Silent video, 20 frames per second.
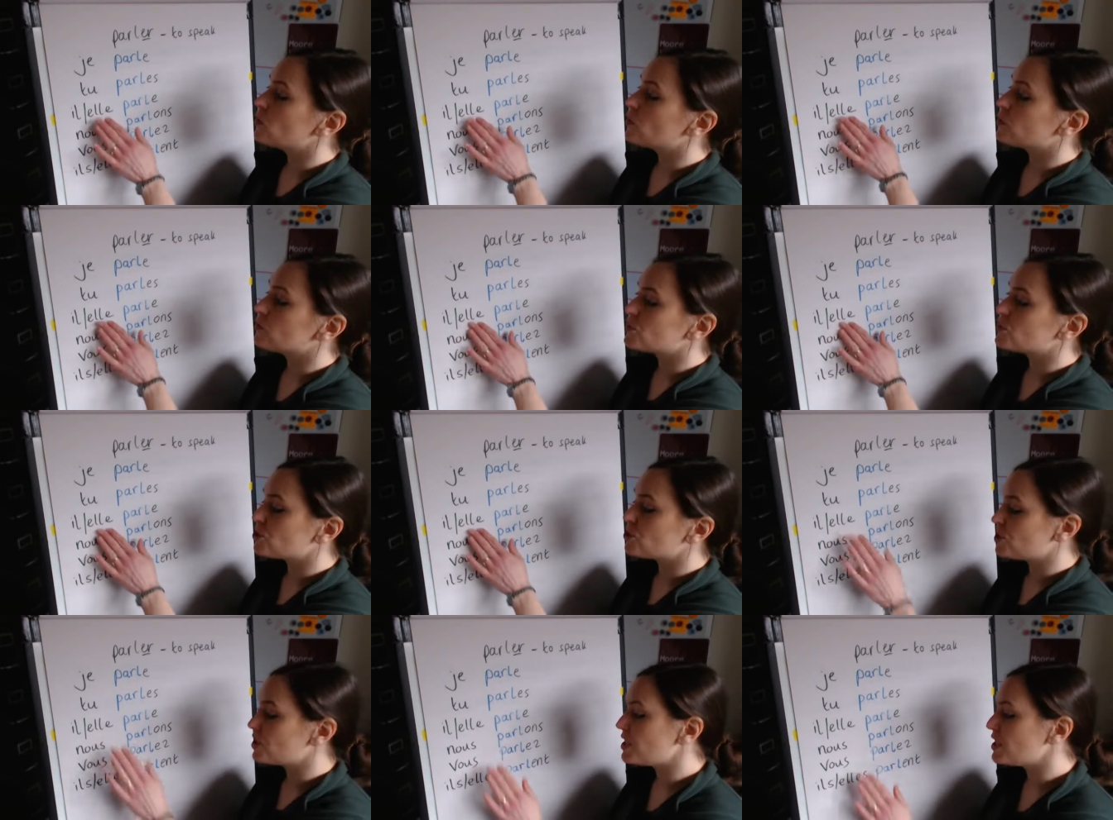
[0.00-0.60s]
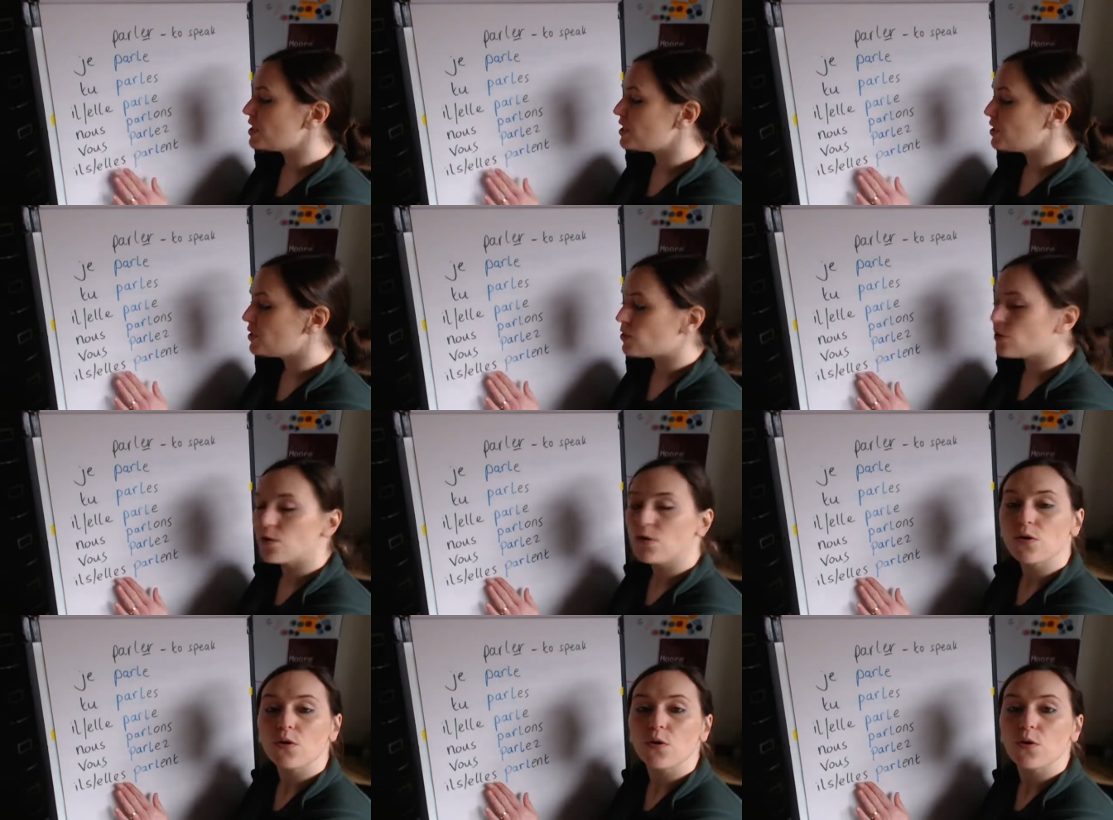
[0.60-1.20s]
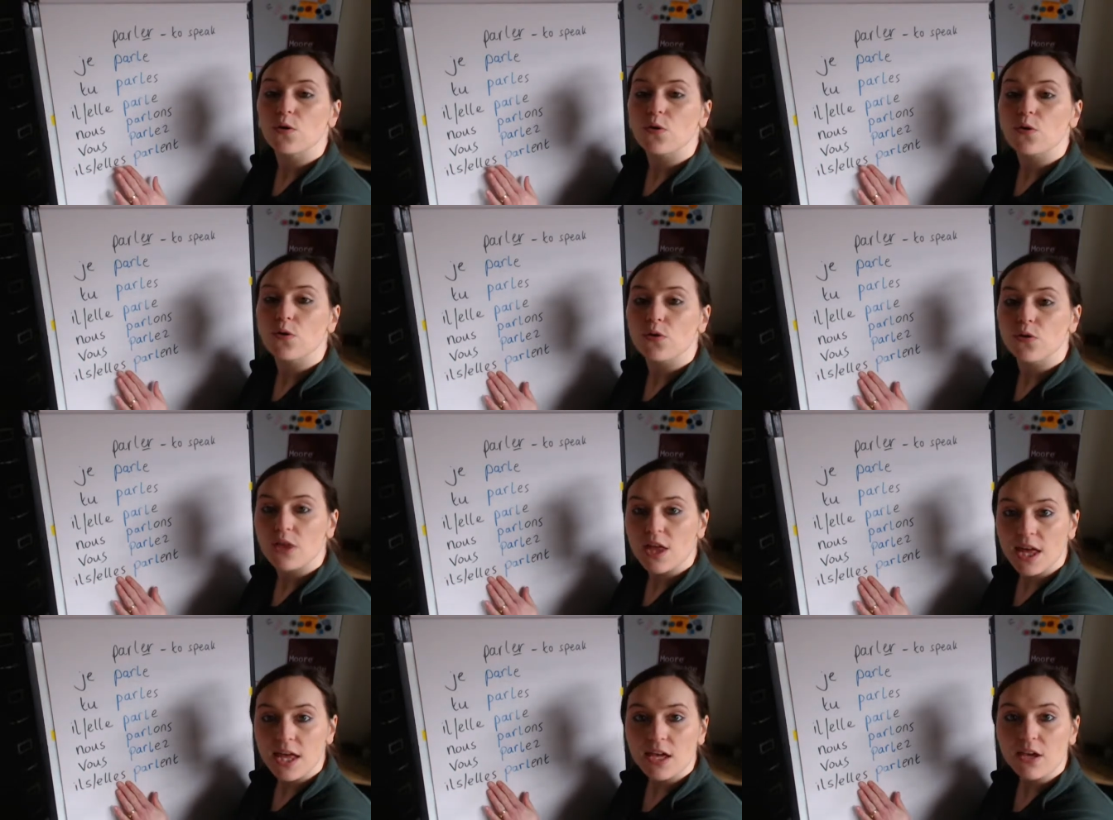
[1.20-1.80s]
or she or
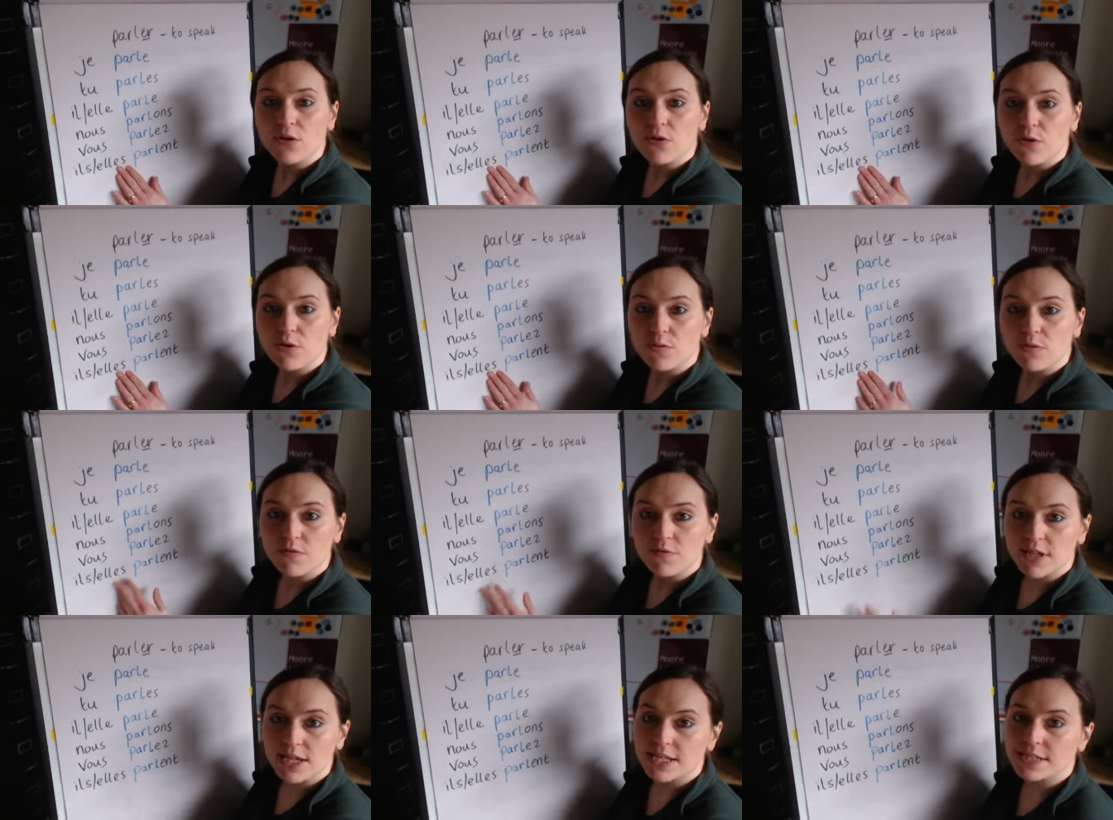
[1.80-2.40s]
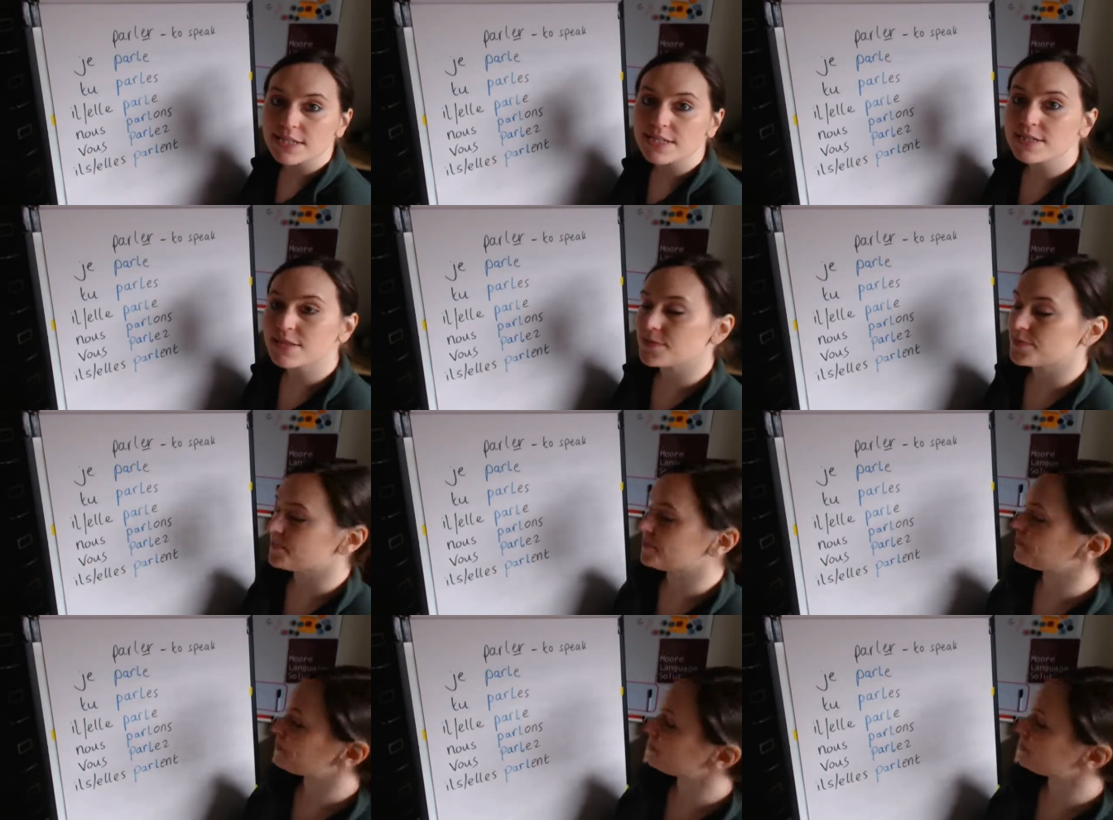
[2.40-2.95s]
they, a group of ladies.